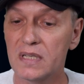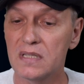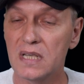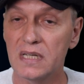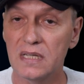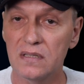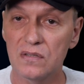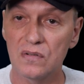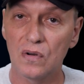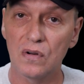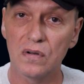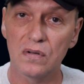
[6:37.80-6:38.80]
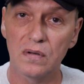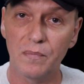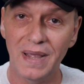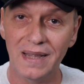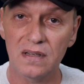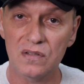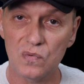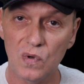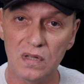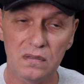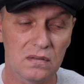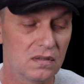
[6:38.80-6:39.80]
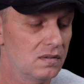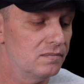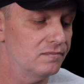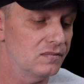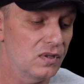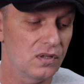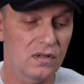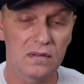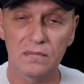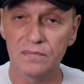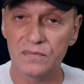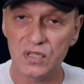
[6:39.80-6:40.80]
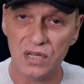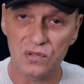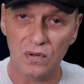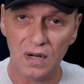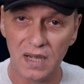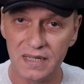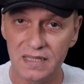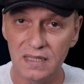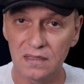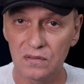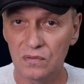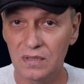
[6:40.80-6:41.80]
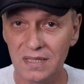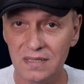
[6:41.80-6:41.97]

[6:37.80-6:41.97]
settings on Mac as well. You know, change your lighting and all that